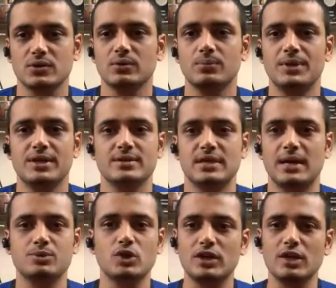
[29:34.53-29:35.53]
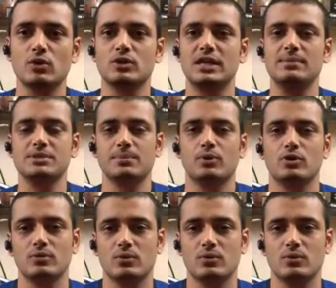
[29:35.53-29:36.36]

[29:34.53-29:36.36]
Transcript: so there is absolutely no team support